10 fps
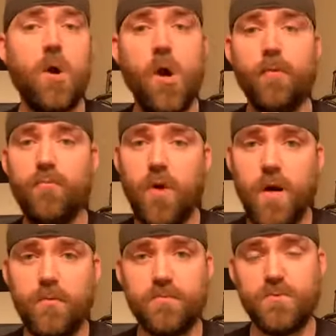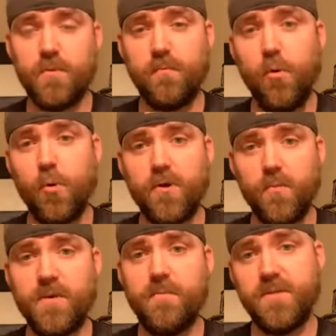are problems reported
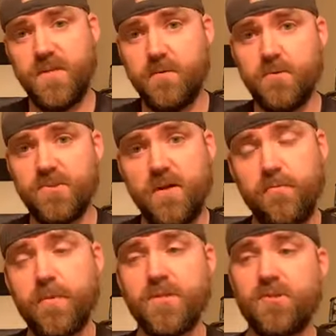with a particular supplement.